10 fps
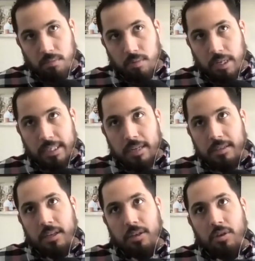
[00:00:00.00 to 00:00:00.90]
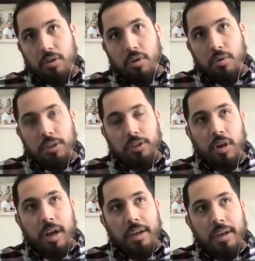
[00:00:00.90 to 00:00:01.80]
it sounds like you were
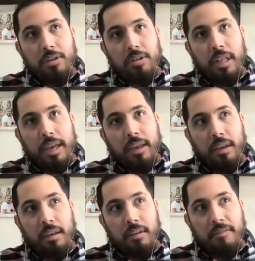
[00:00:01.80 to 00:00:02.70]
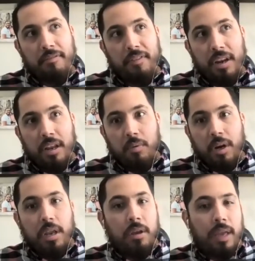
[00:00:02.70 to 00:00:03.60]
trying to like fit in where
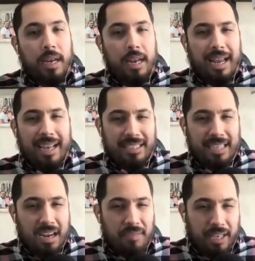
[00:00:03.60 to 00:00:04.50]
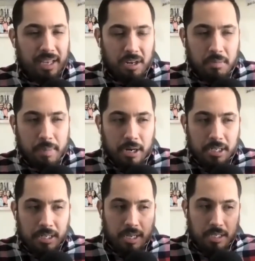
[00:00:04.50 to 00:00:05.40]
you get in, I guess, kind of like in your
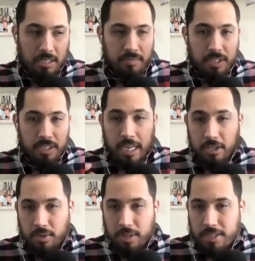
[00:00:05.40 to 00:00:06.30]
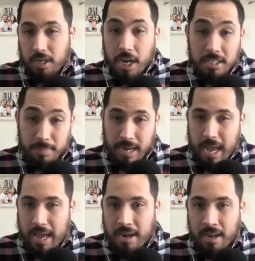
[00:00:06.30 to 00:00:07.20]
marriage because of the schedule that your husband
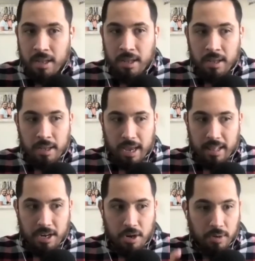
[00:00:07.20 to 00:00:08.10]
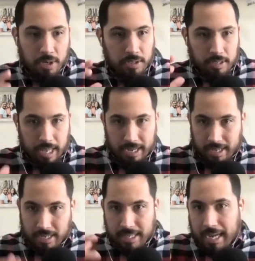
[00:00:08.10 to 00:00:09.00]
had. And then you were like,
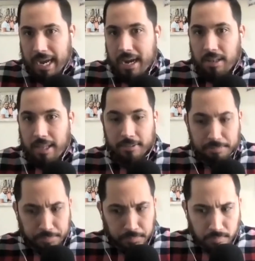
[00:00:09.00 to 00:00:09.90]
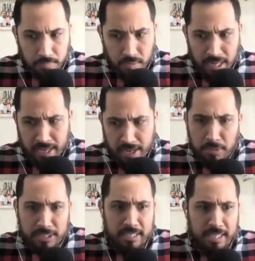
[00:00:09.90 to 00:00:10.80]
is that kind of like it
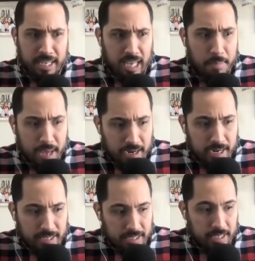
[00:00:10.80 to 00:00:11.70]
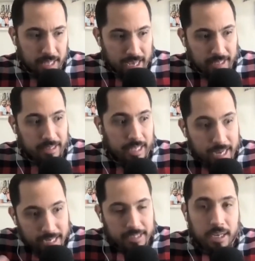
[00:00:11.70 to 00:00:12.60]
almost sounds like it came out of necesidad que
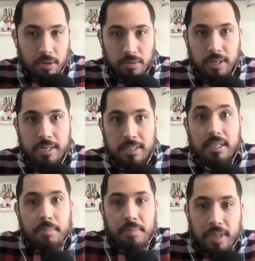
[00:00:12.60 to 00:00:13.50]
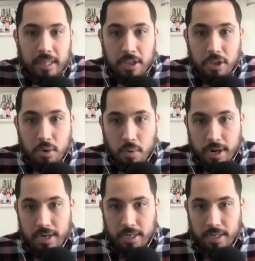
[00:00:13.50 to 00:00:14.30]
tenías que encontrar something that you wanted to